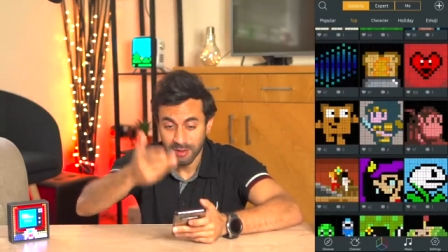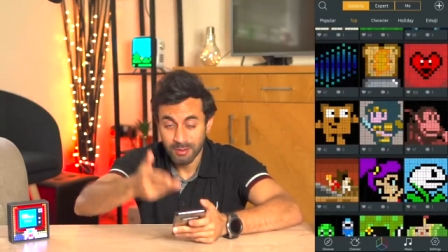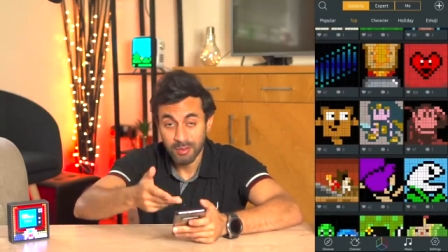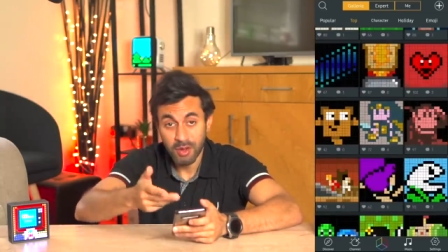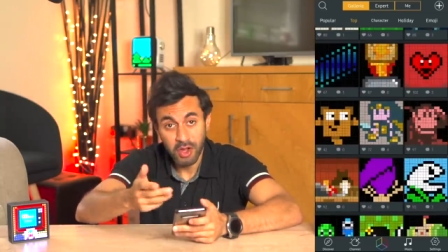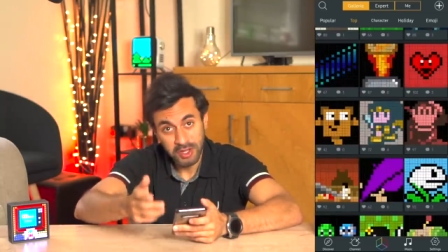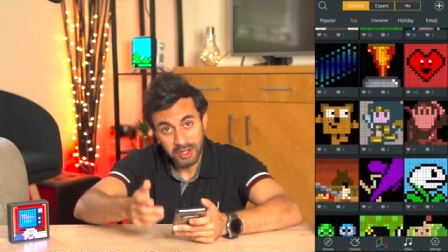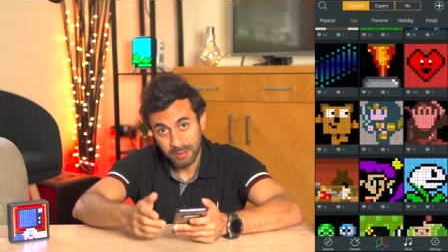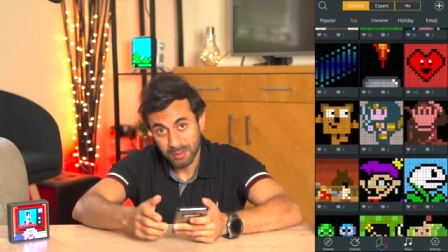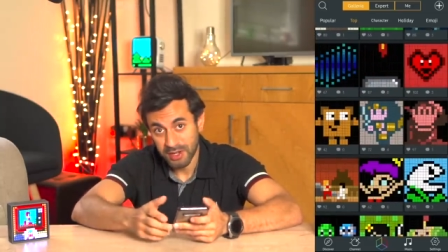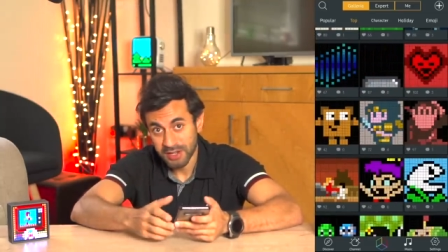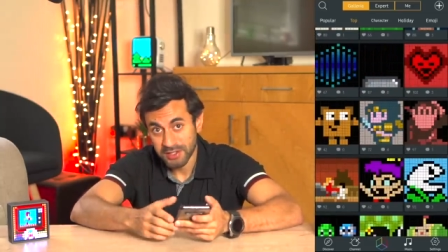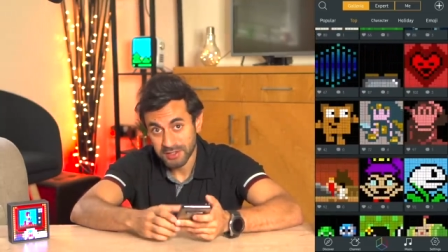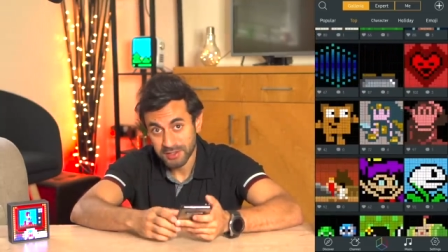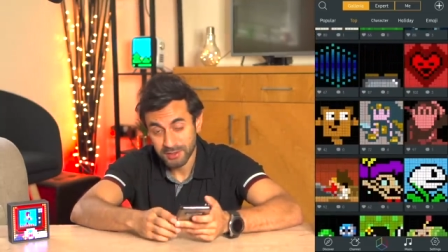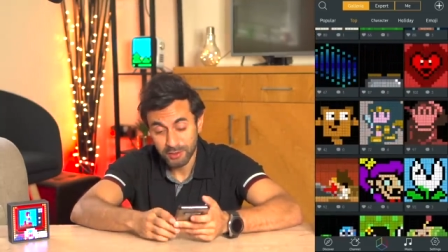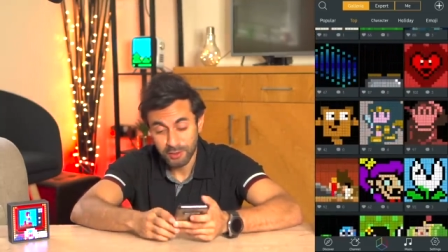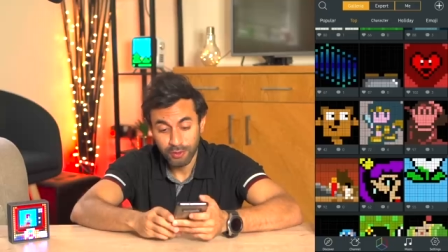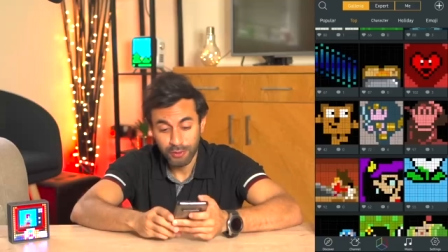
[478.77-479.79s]

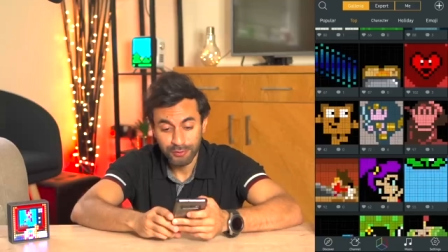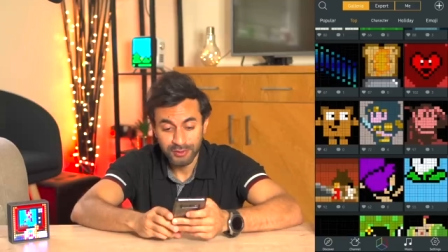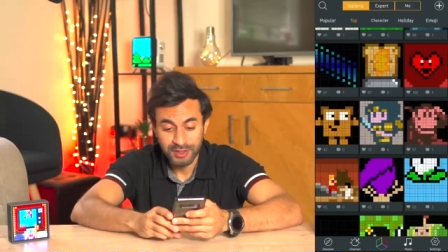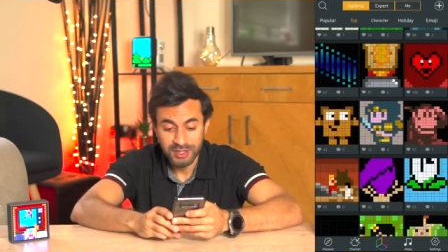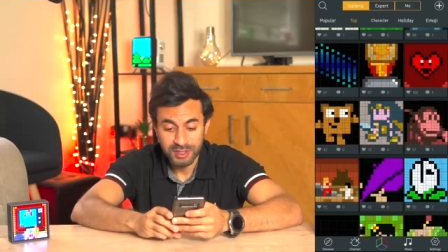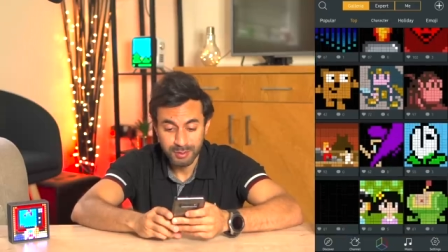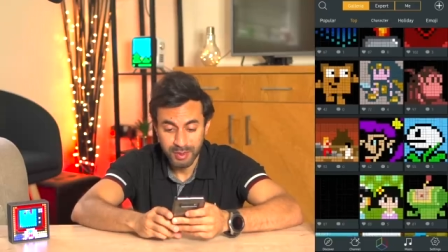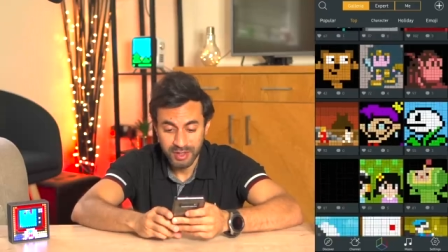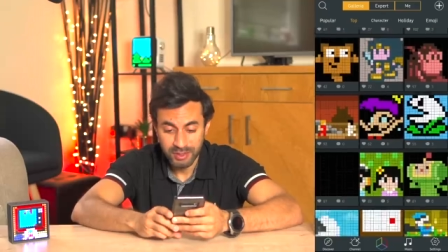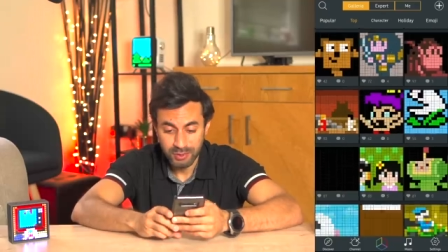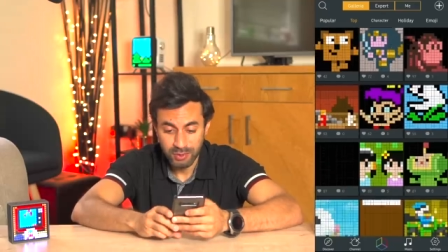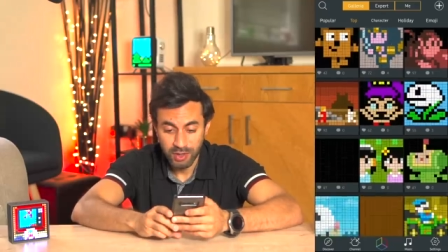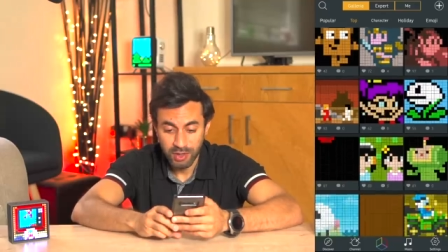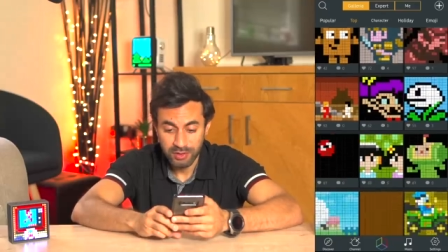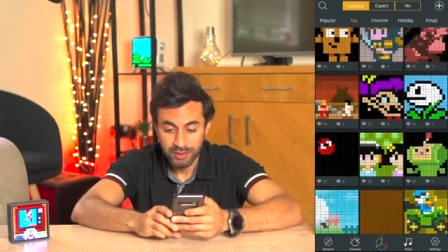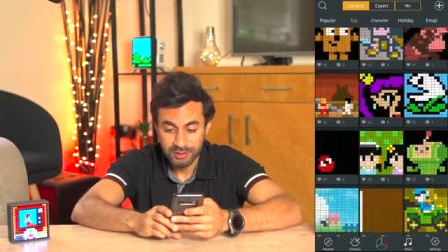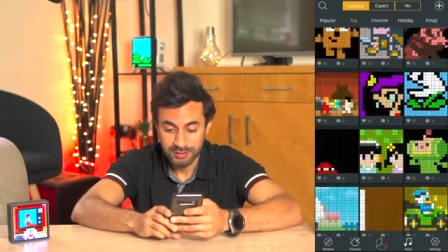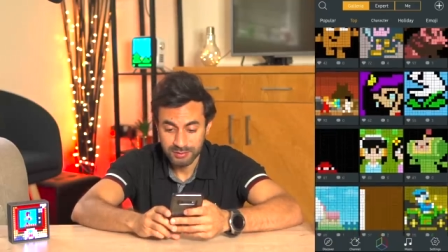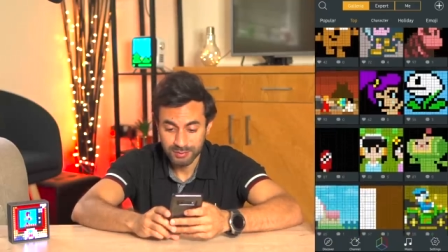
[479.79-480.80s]
marketplace of these pixel
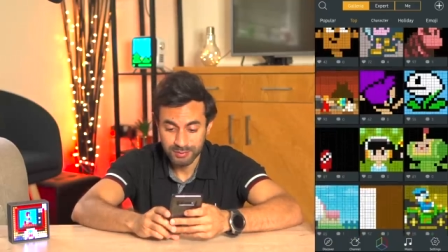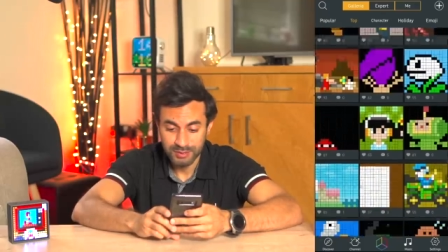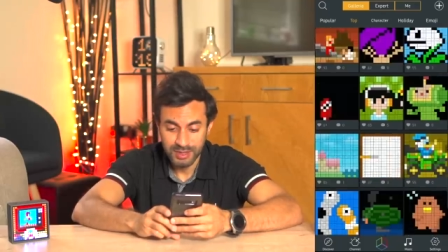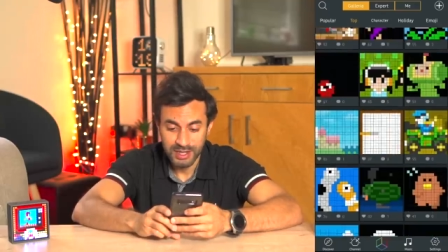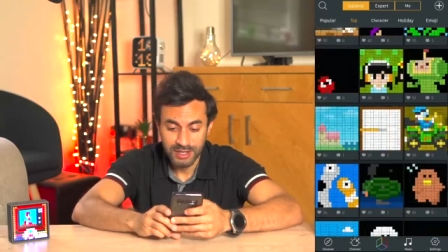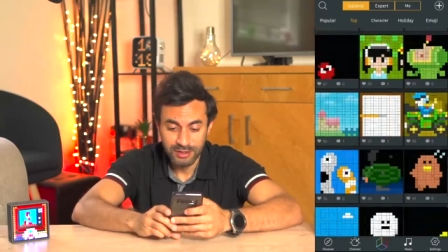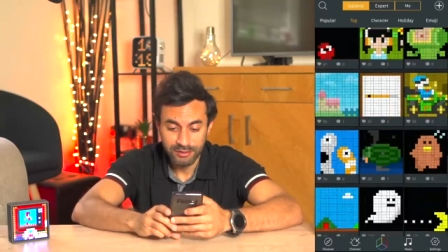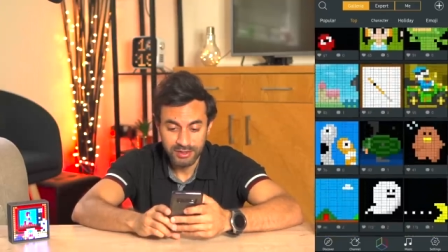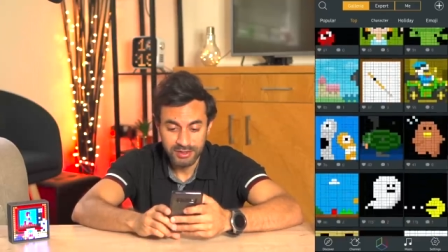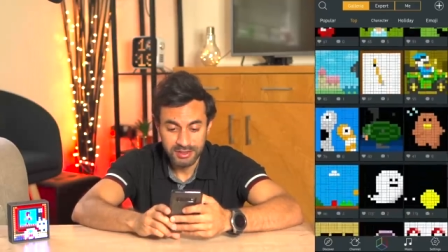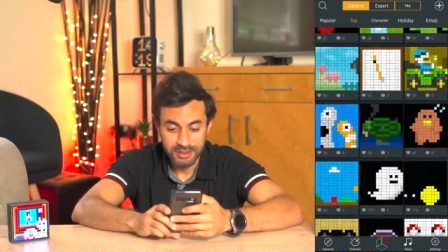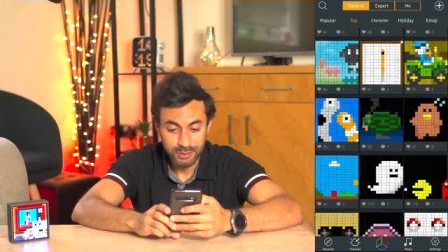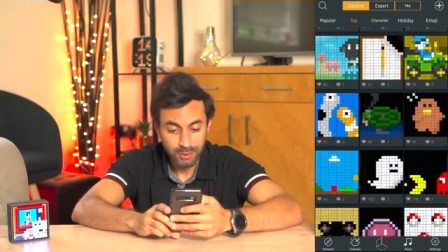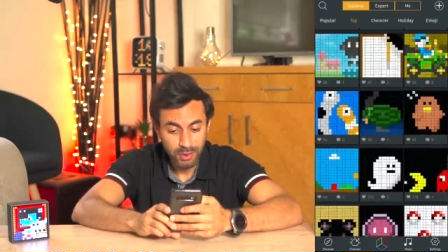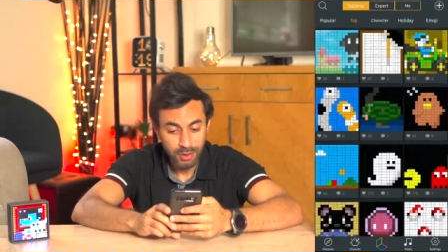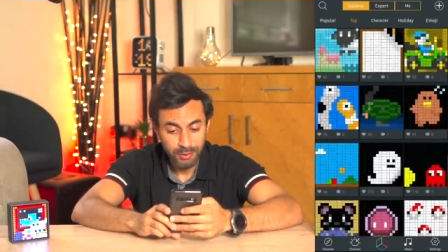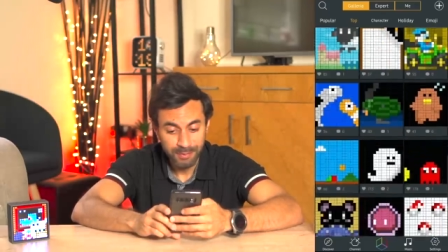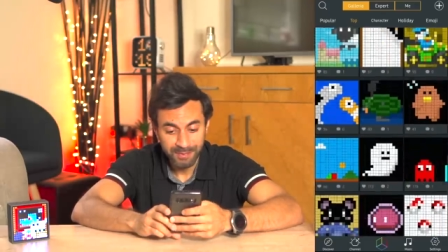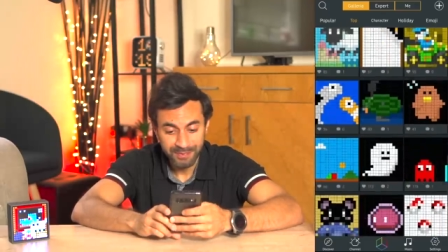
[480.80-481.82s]
art galleries as
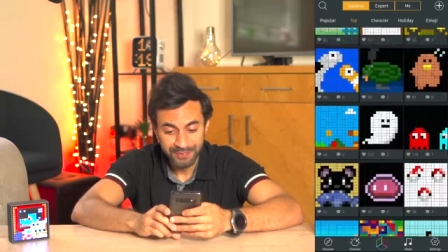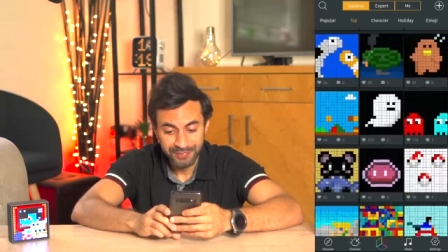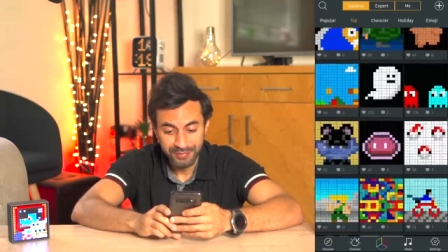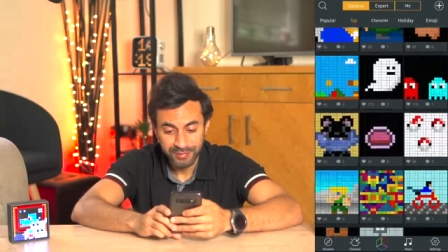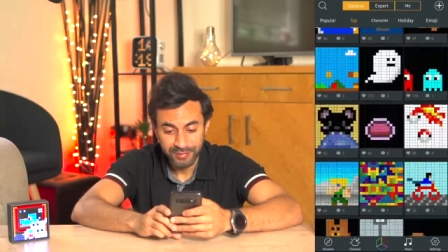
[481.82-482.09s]
well.